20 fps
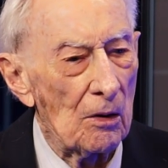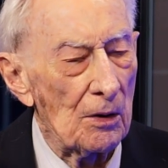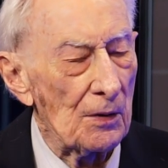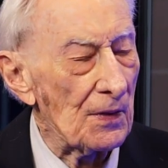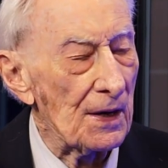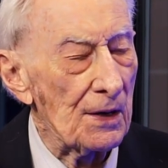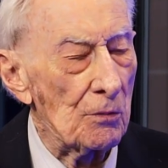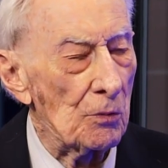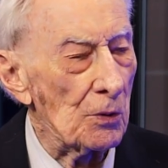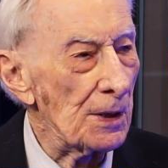
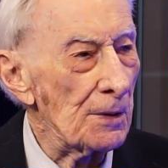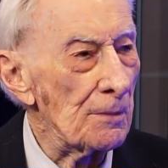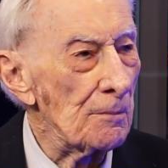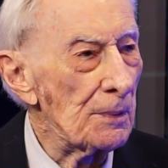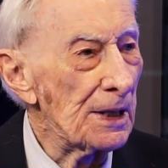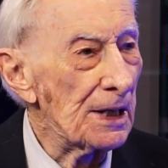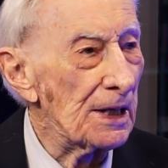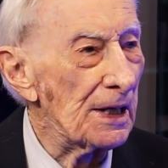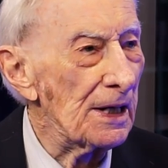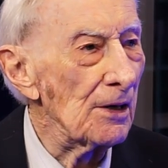they wouldn't
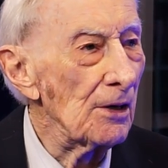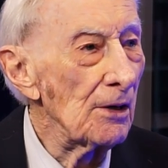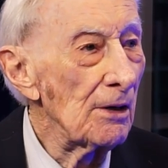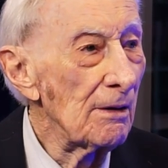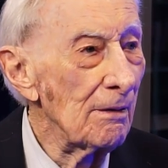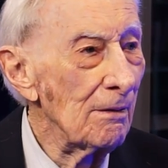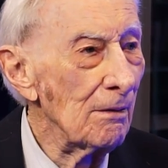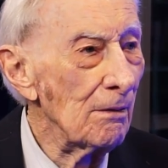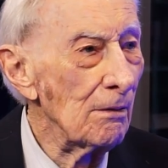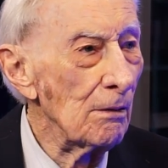be here.
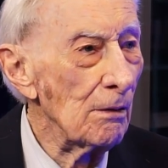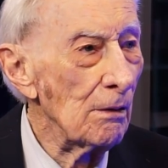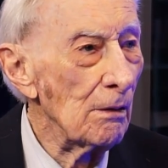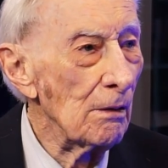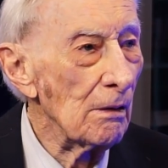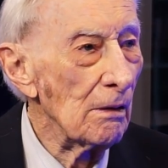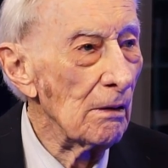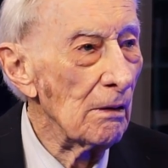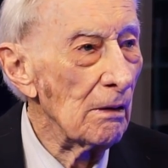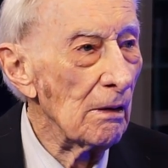
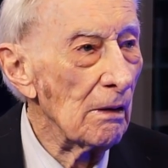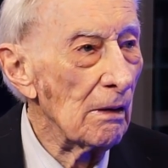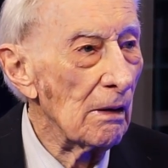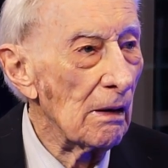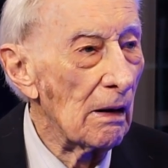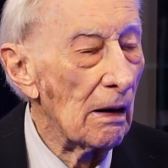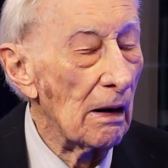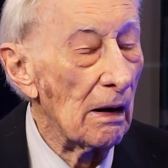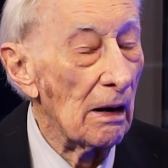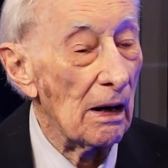
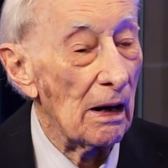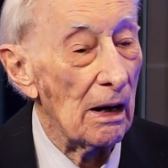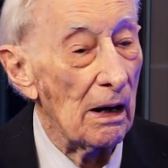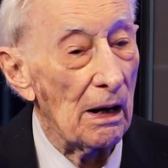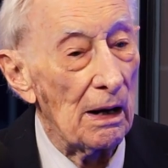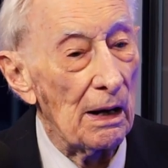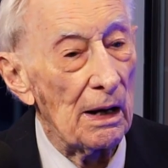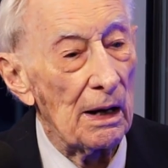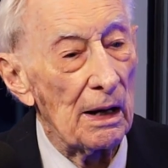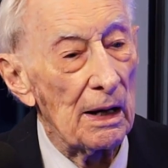
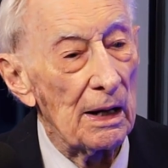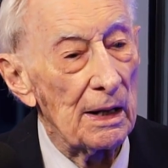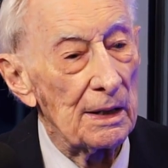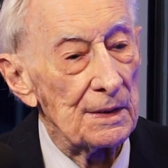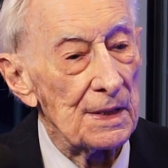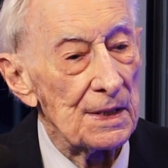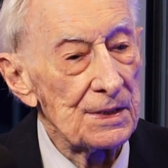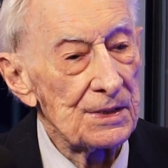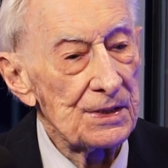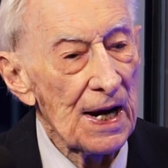
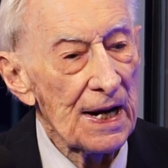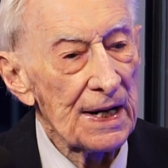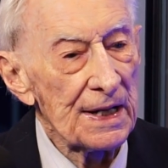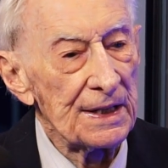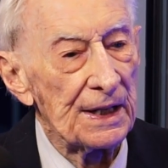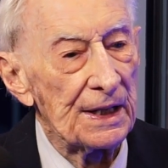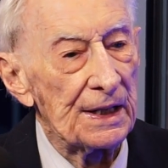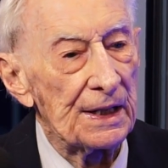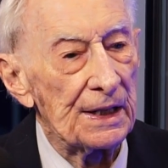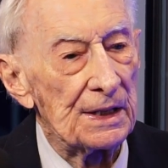And the
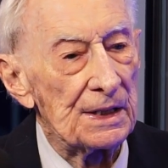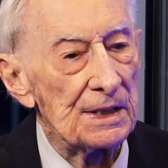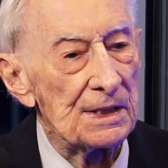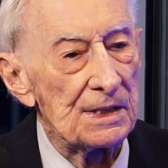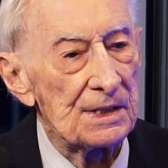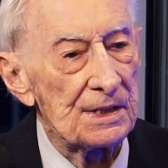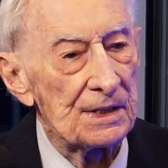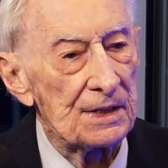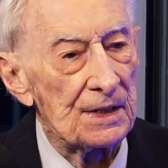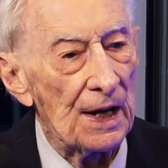second
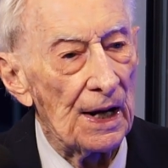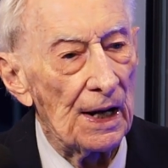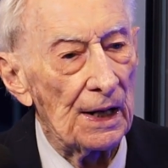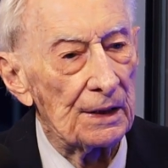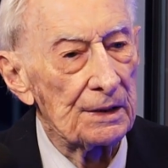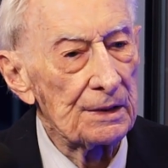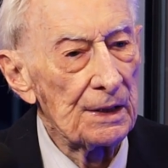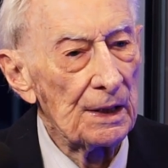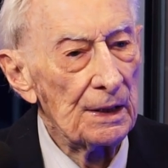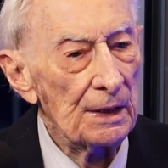is
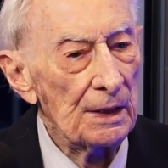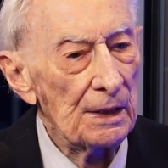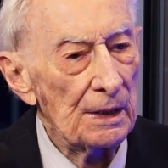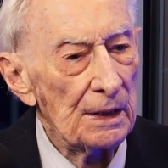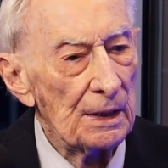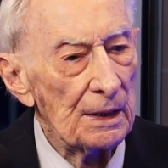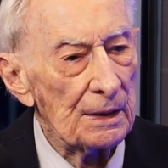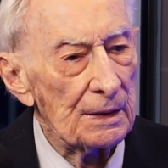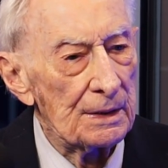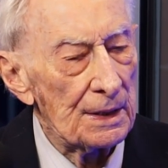that
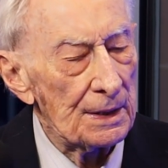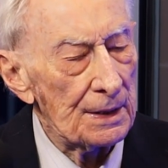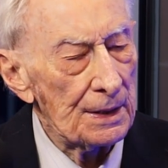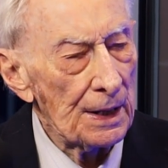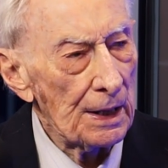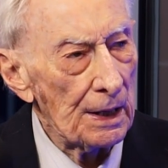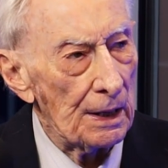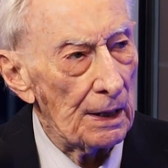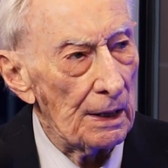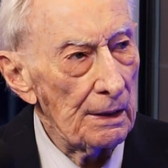
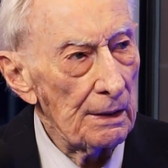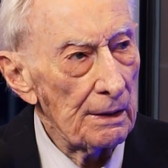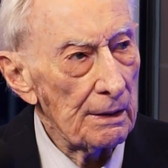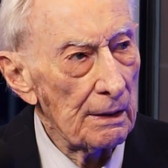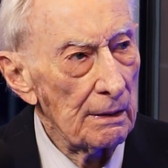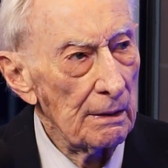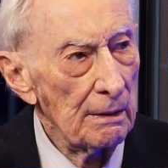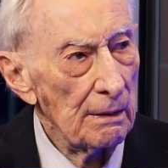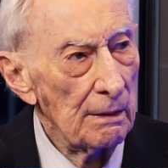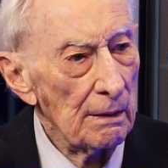today,
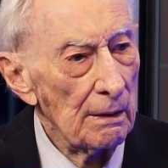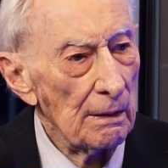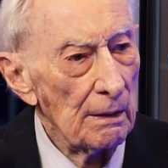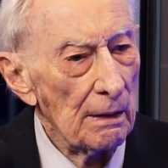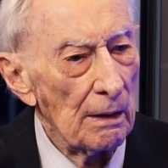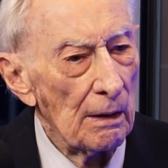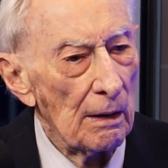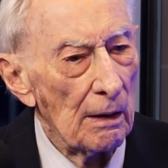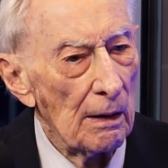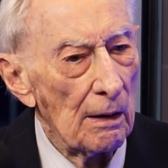
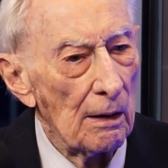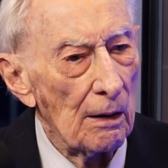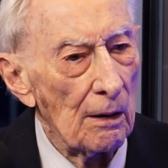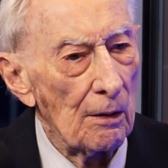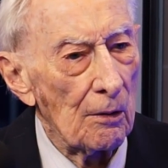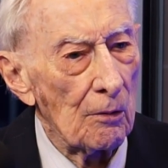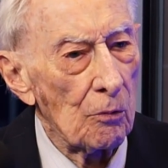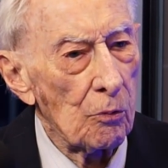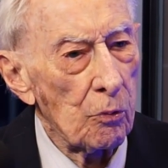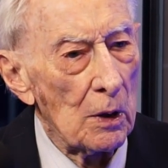
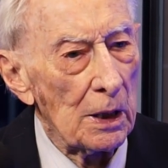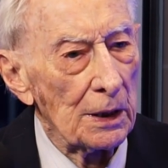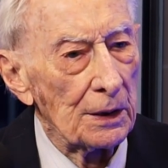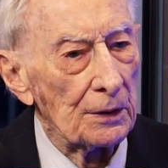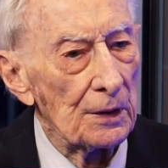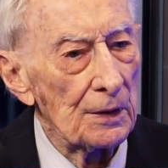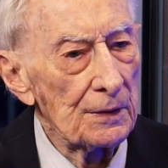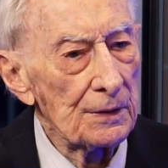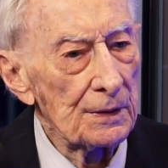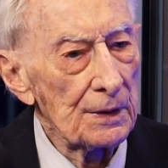what
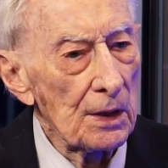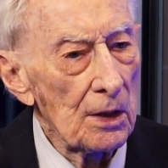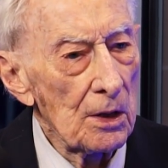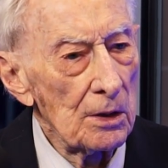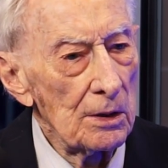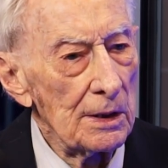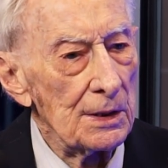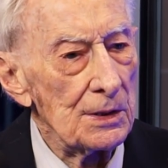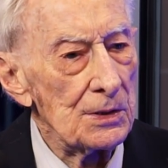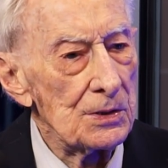the
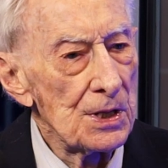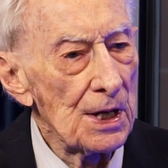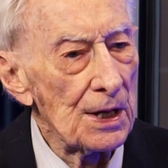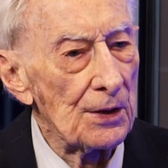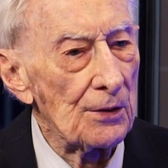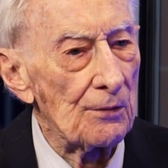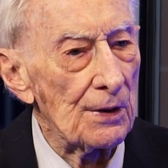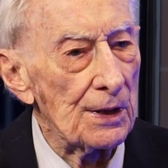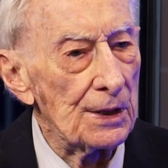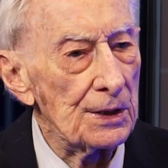current
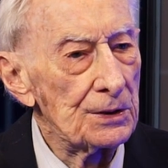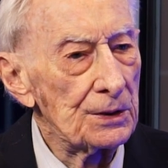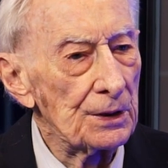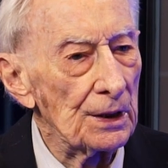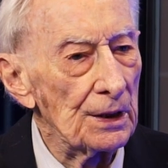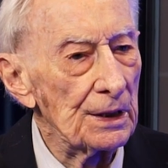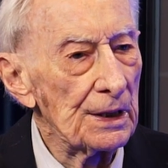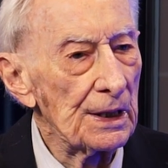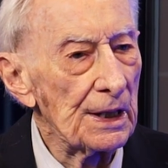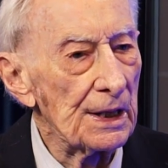
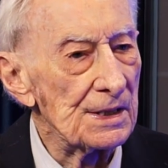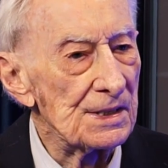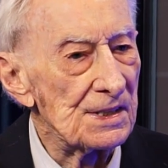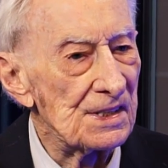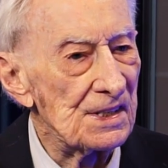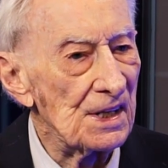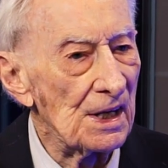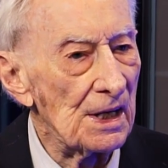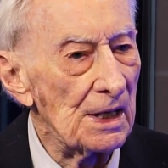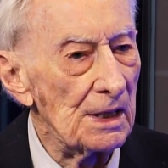generation has
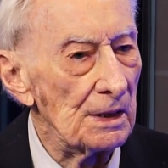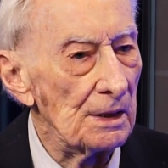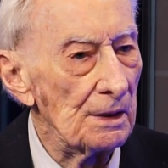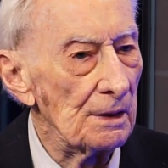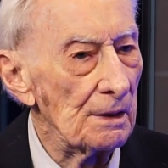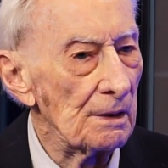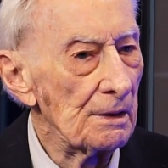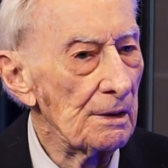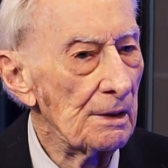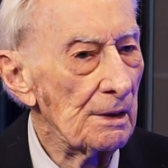
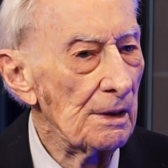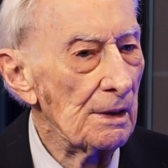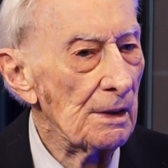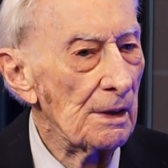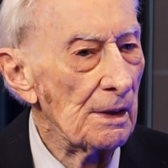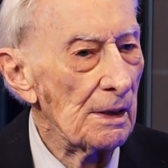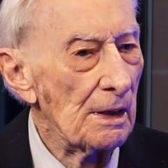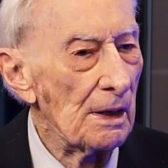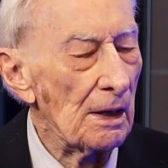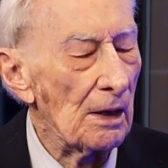done
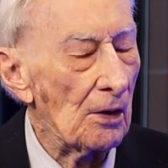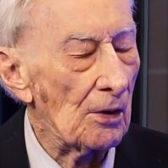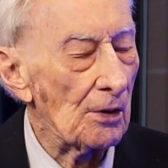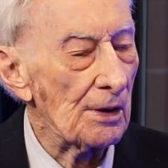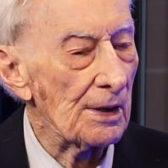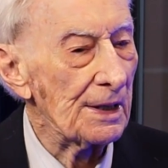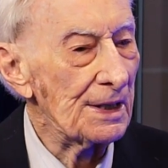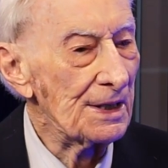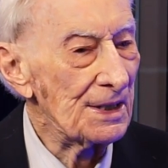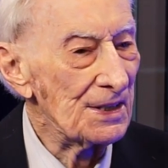
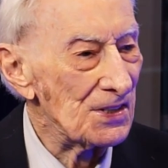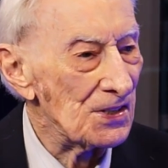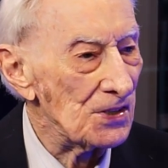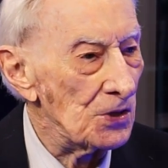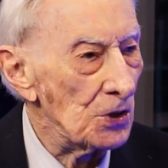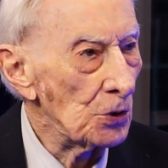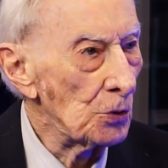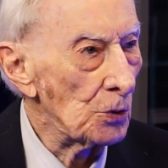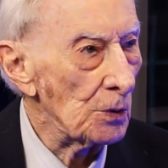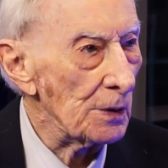or is
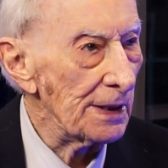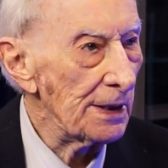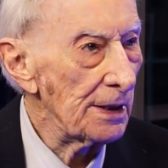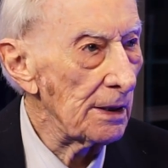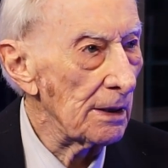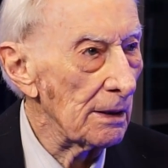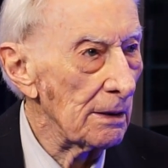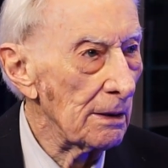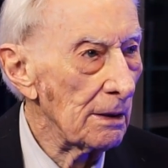doing